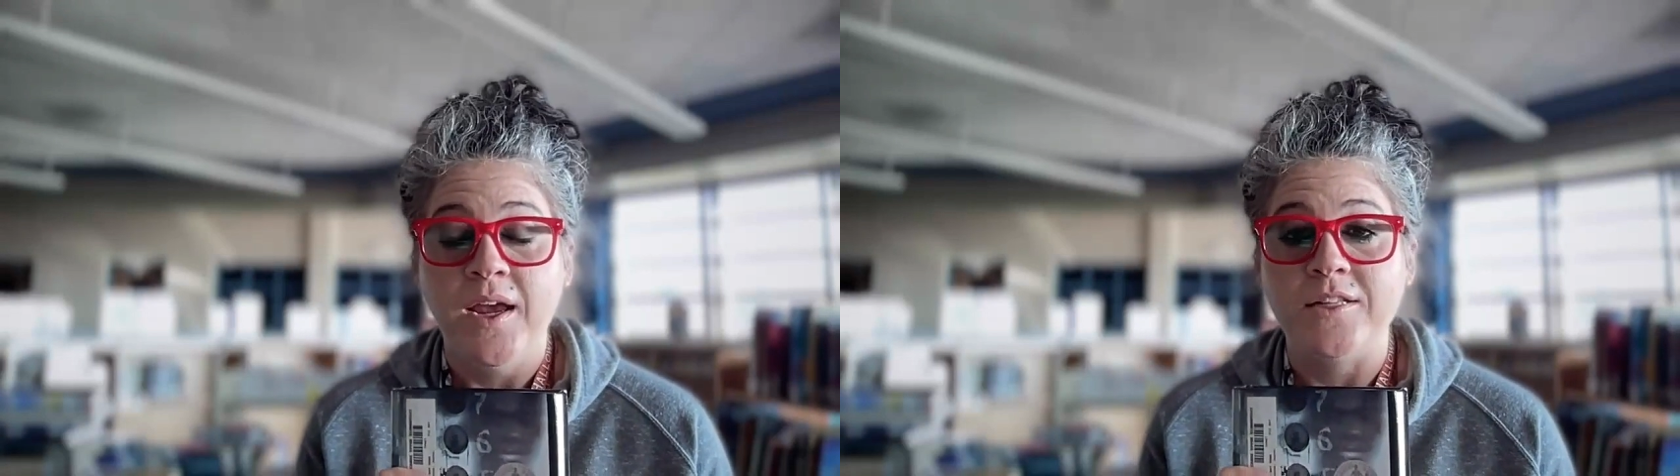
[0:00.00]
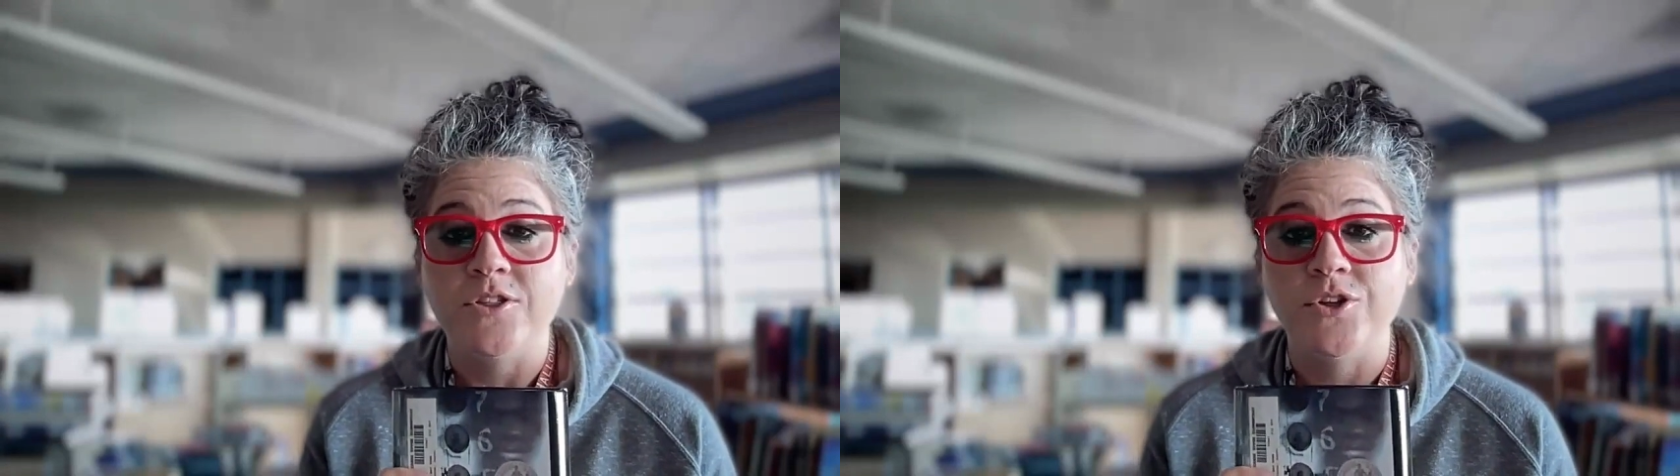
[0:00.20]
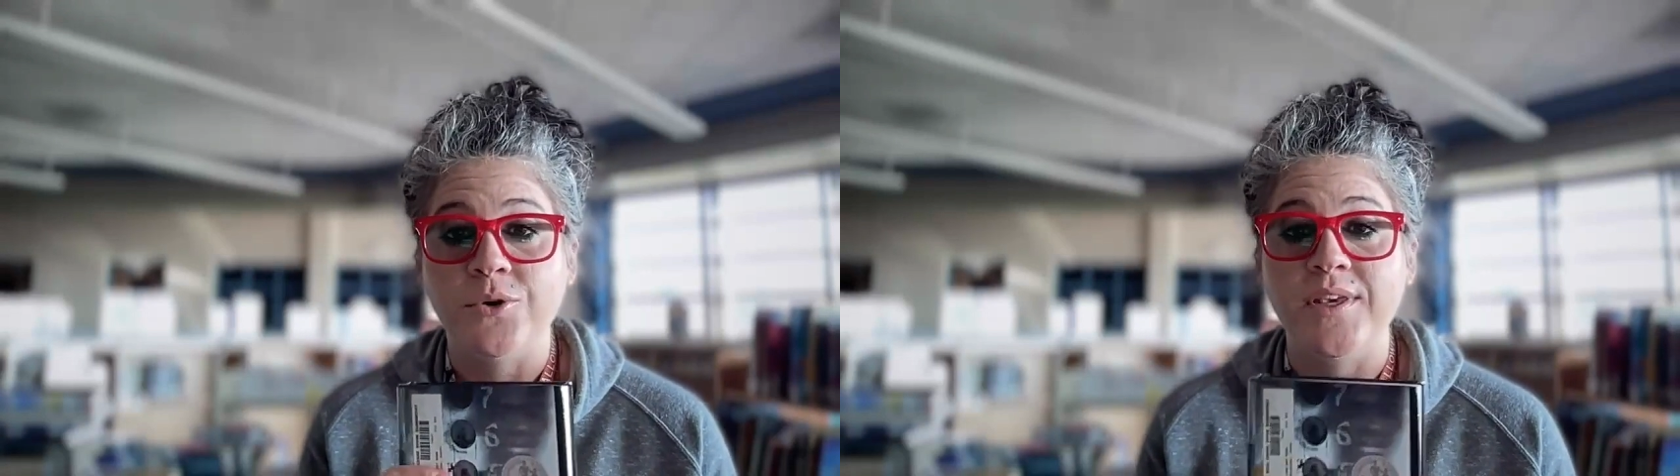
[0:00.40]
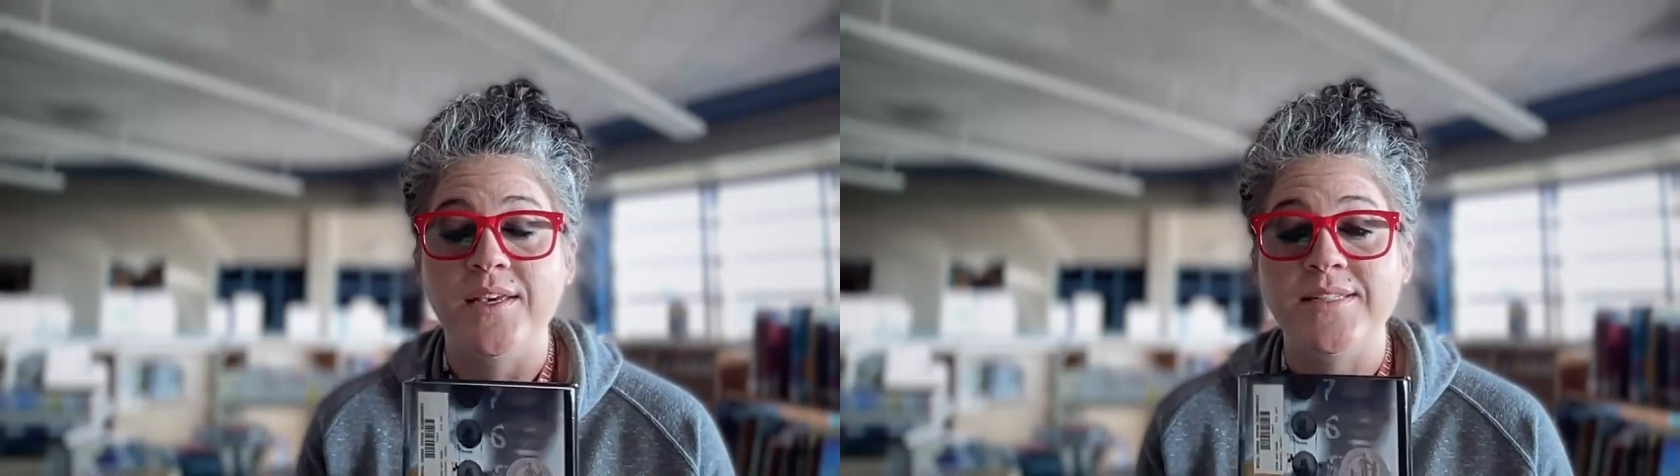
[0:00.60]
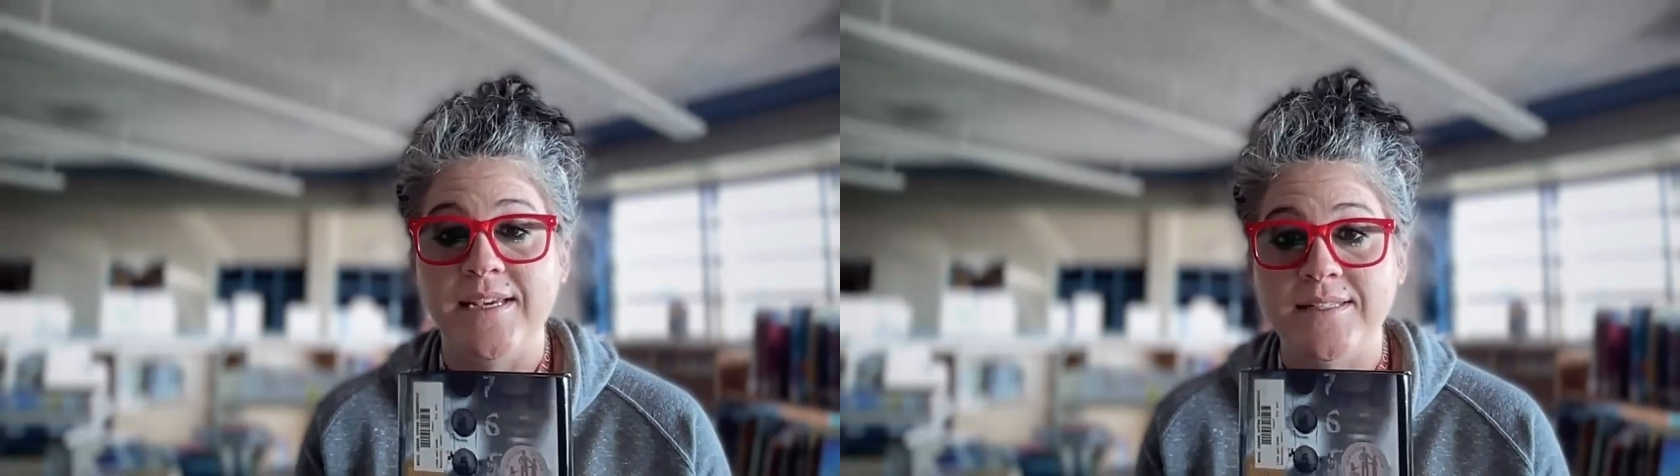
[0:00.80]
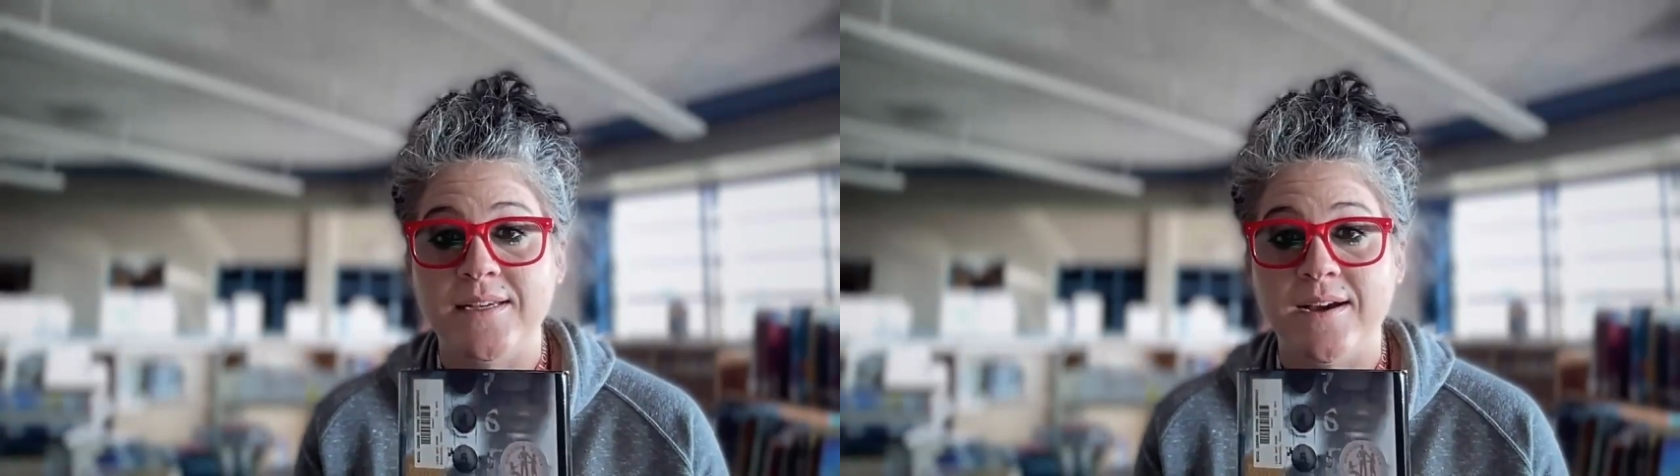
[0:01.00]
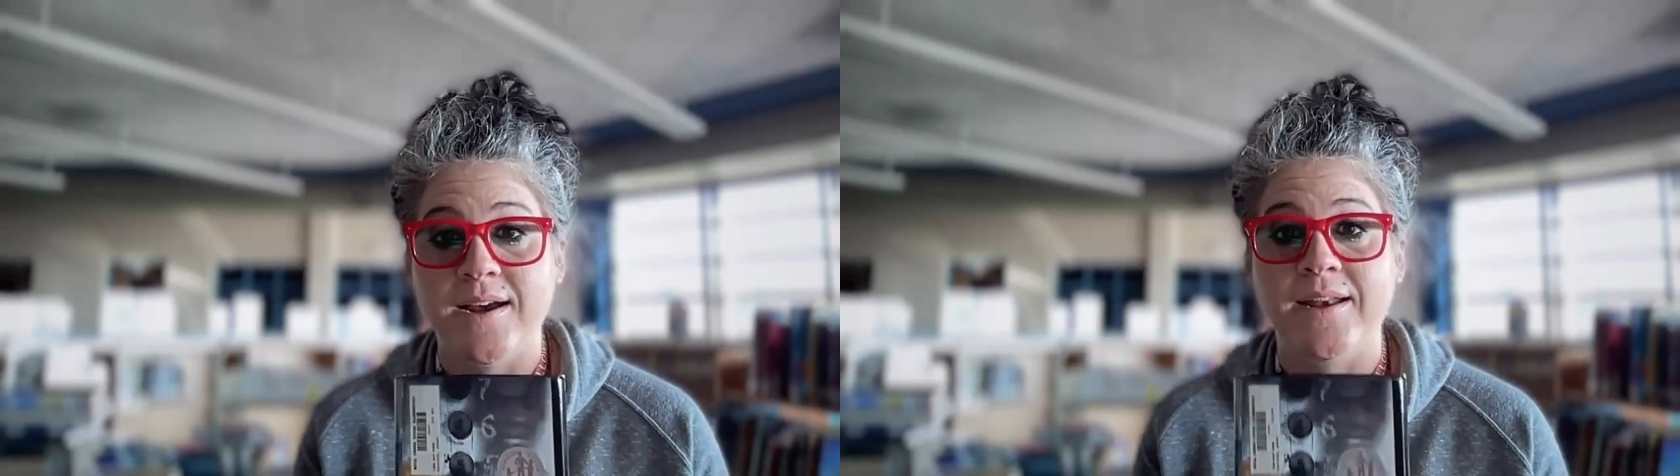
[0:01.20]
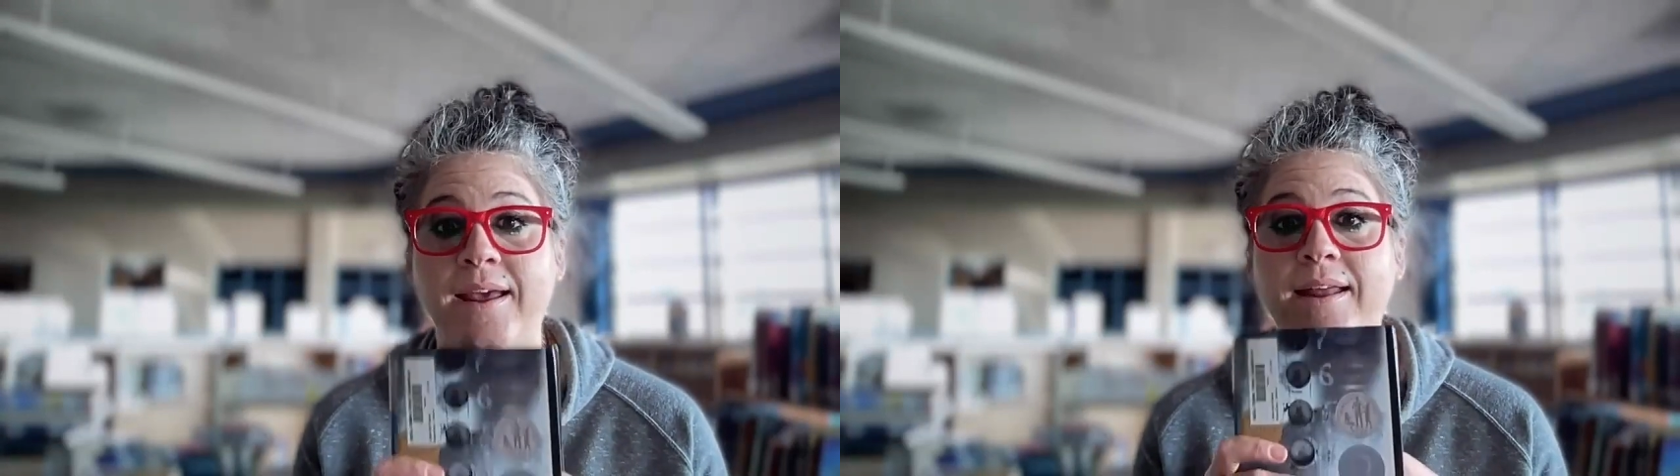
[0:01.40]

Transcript: And so he takes a gun